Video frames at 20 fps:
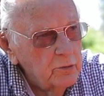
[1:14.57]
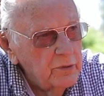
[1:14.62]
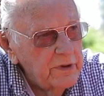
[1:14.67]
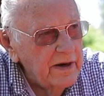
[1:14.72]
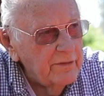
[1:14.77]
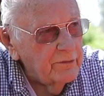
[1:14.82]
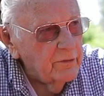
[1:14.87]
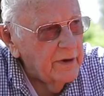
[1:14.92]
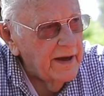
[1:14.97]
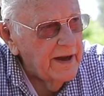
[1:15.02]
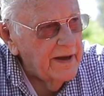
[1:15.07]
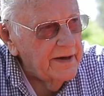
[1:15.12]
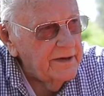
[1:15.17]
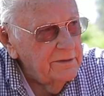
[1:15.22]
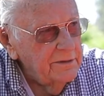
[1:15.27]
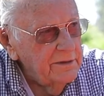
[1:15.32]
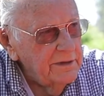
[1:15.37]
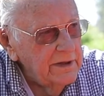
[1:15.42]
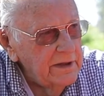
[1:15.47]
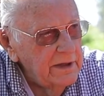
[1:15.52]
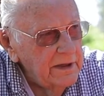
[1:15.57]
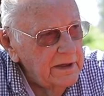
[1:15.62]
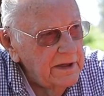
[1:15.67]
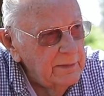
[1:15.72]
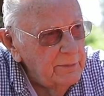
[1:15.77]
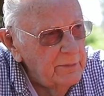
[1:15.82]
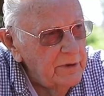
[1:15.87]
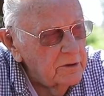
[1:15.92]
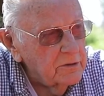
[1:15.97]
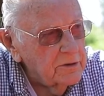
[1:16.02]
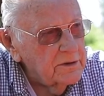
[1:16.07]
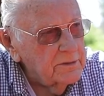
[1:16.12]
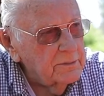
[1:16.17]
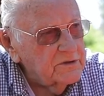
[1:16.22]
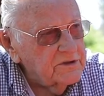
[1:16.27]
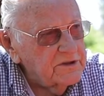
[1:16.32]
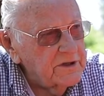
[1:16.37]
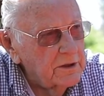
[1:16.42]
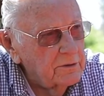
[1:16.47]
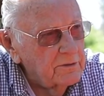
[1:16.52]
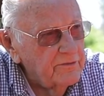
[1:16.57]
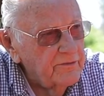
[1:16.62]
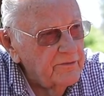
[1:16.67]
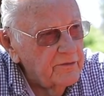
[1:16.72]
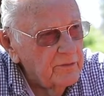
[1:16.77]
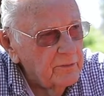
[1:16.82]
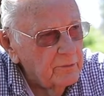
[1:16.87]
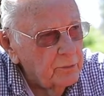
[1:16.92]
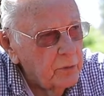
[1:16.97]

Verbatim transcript: we ever had. He built it himself from